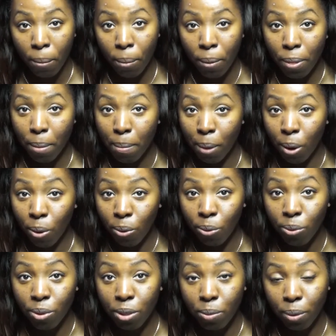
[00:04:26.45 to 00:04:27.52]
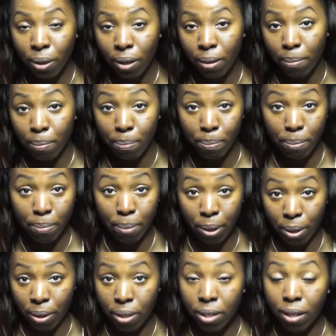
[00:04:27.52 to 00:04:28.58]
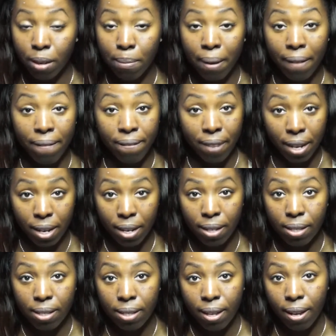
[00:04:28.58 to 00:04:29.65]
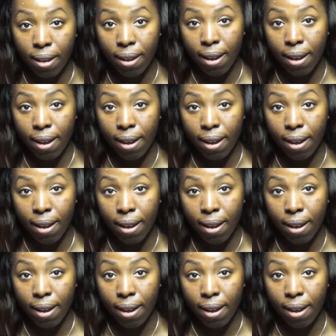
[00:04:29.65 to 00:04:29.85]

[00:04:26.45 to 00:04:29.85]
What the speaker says: where the moles were burned on my face,